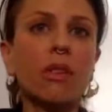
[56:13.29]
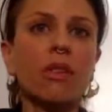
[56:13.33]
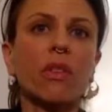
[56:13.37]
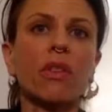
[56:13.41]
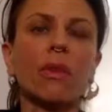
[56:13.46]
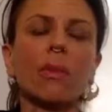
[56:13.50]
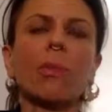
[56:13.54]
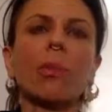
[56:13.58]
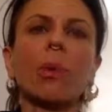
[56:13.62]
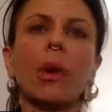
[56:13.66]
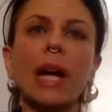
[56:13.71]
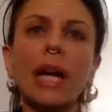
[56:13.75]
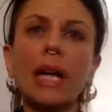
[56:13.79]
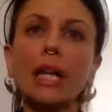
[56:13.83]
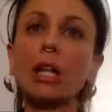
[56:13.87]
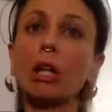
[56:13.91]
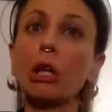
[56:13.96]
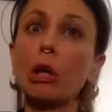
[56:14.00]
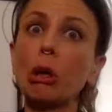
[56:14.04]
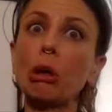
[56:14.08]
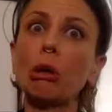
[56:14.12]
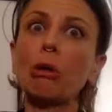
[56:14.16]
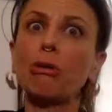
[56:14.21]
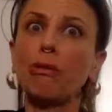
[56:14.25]
This is
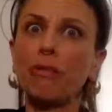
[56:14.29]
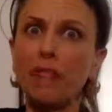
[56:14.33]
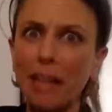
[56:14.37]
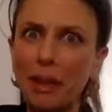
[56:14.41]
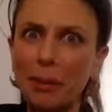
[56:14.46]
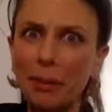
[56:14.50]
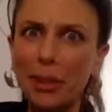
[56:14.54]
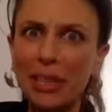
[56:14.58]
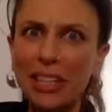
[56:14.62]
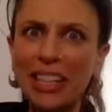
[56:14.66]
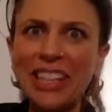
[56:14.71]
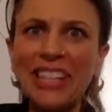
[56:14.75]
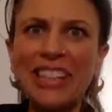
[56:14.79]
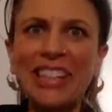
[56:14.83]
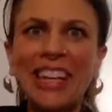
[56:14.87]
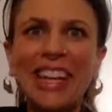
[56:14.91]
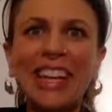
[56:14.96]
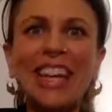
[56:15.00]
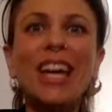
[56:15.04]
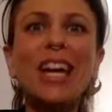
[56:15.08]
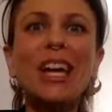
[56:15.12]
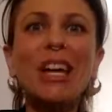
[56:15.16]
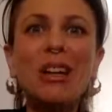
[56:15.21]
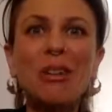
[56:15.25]
brand new family.
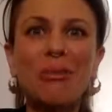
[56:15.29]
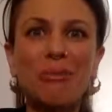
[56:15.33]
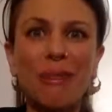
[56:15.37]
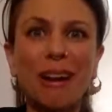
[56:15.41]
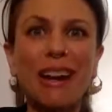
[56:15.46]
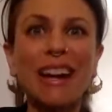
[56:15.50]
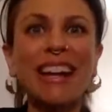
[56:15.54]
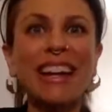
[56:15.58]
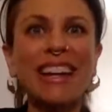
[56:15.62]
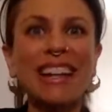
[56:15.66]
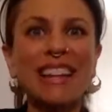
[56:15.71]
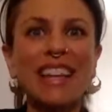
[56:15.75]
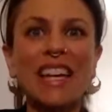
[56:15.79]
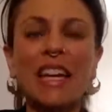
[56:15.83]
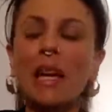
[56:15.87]
Like, right?